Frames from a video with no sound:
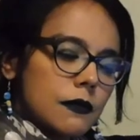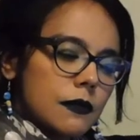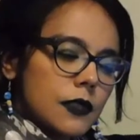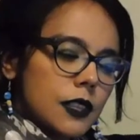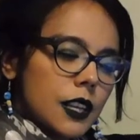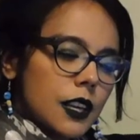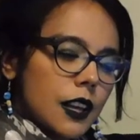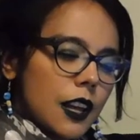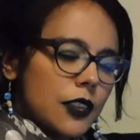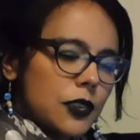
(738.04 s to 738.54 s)

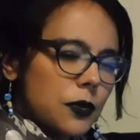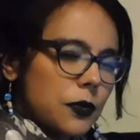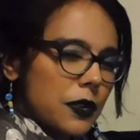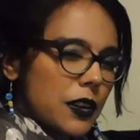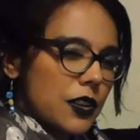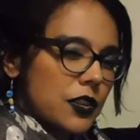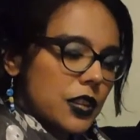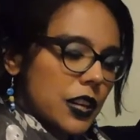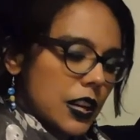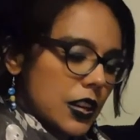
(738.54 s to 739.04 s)
Okay, that's a
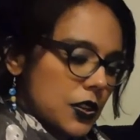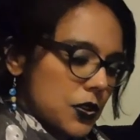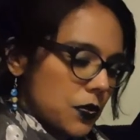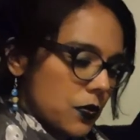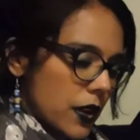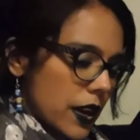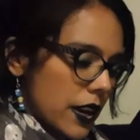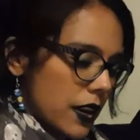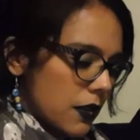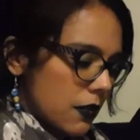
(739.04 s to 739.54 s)
weird change,
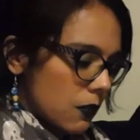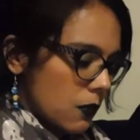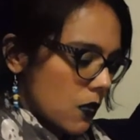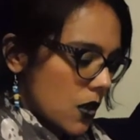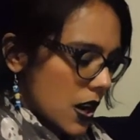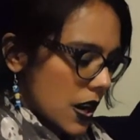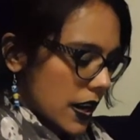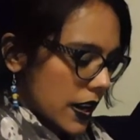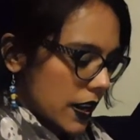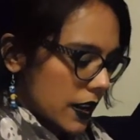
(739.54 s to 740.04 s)
right?
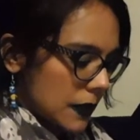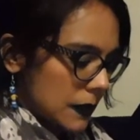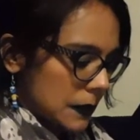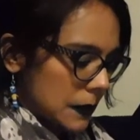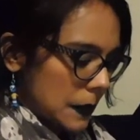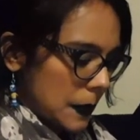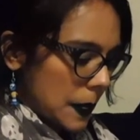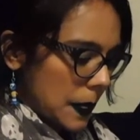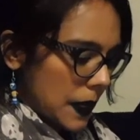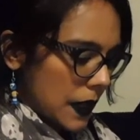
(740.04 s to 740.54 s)
Why?
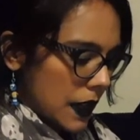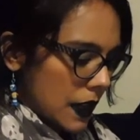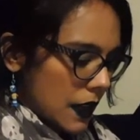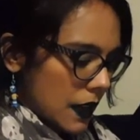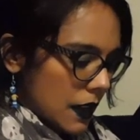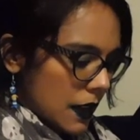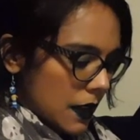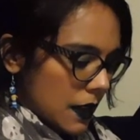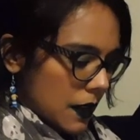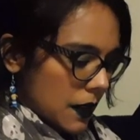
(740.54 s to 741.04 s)

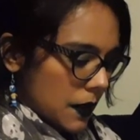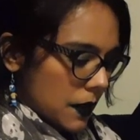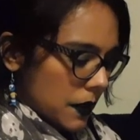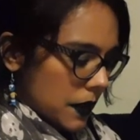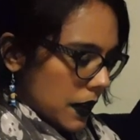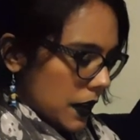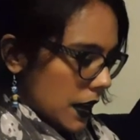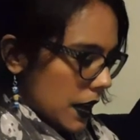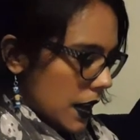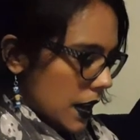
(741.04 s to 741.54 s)

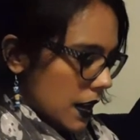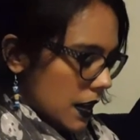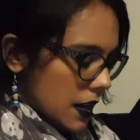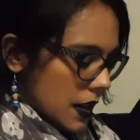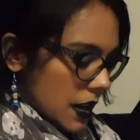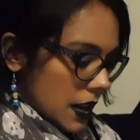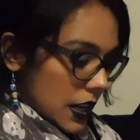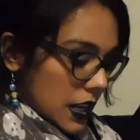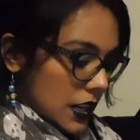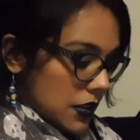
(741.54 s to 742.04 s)
Okay,
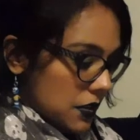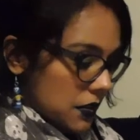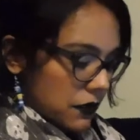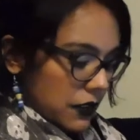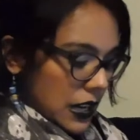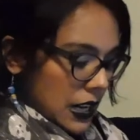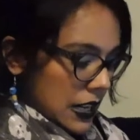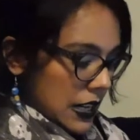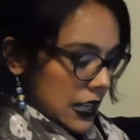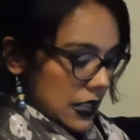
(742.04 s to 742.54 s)
he's,
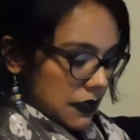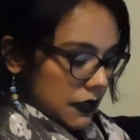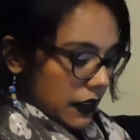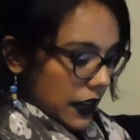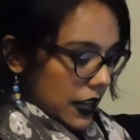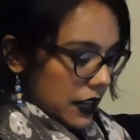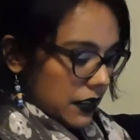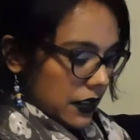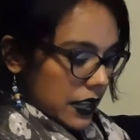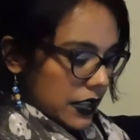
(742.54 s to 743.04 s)
and he's
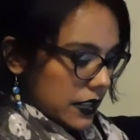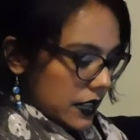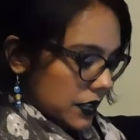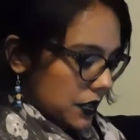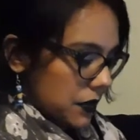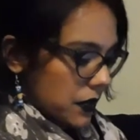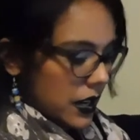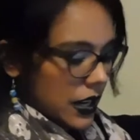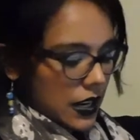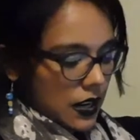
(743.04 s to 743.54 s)
fine, right? He tells
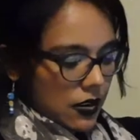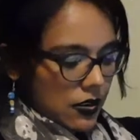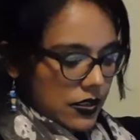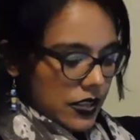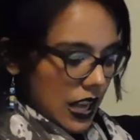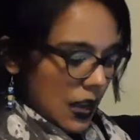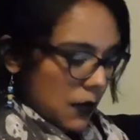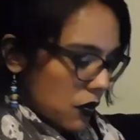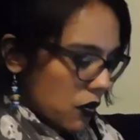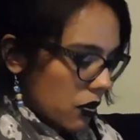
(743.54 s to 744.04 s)
you right here
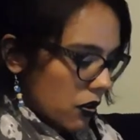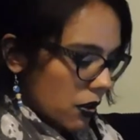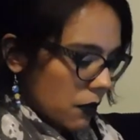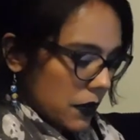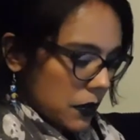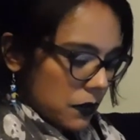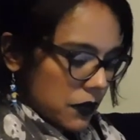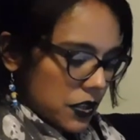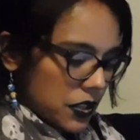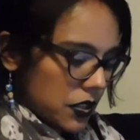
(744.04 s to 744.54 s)
his
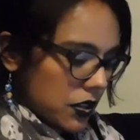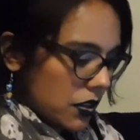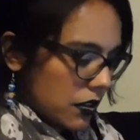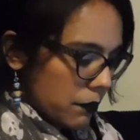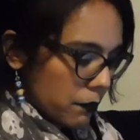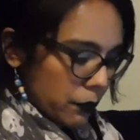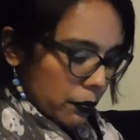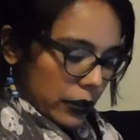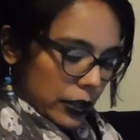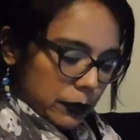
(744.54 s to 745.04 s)
hemoglobin was good,
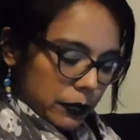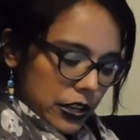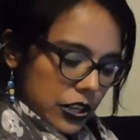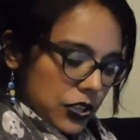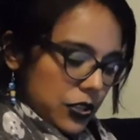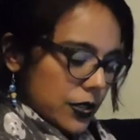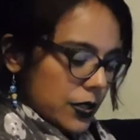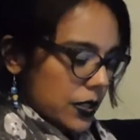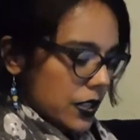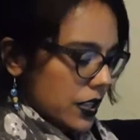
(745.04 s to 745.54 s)
blood
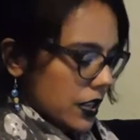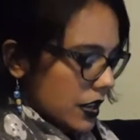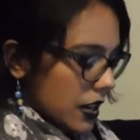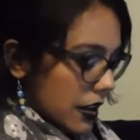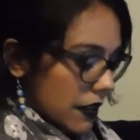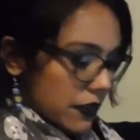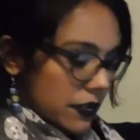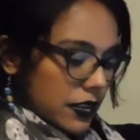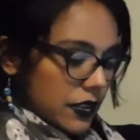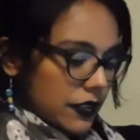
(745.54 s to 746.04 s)
pressure is good,
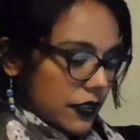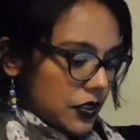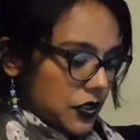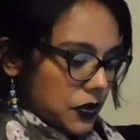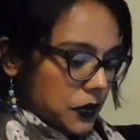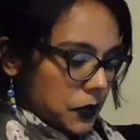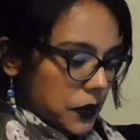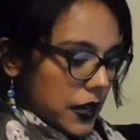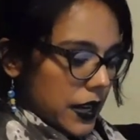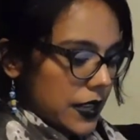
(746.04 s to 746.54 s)
everything looks
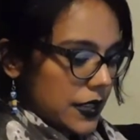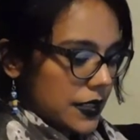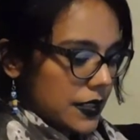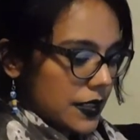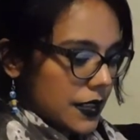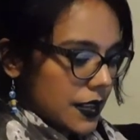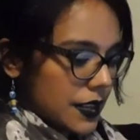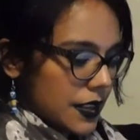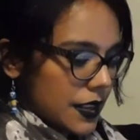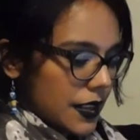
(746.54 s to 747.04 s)
great
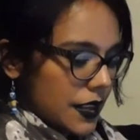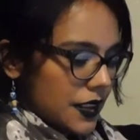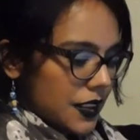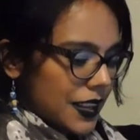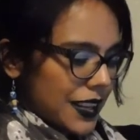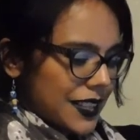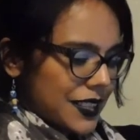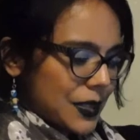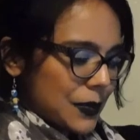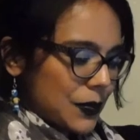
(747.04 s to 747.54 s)

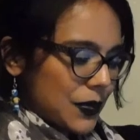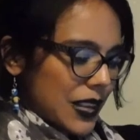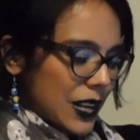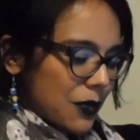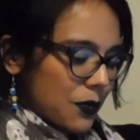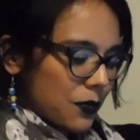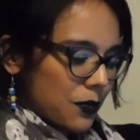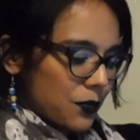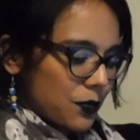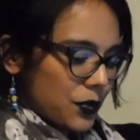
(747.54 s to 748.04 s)
except that
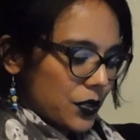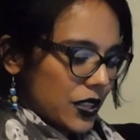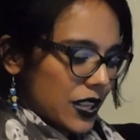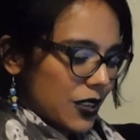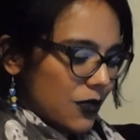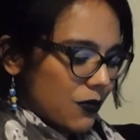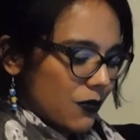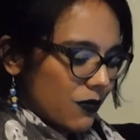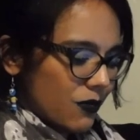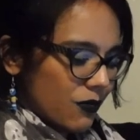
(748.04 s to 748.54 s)

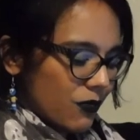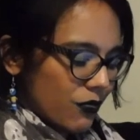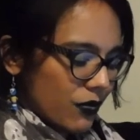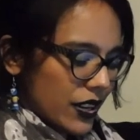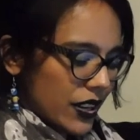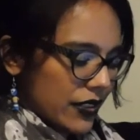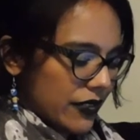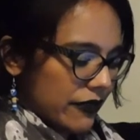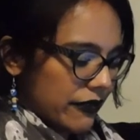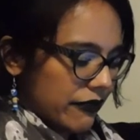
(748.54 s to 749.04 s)
really
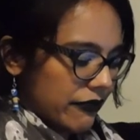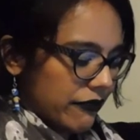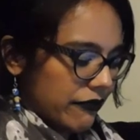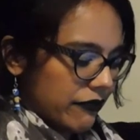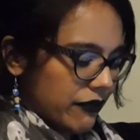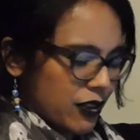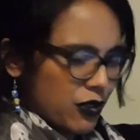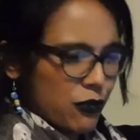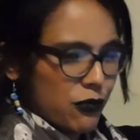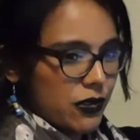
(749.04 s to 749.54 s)
weird
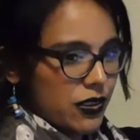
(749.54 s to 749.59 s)
food.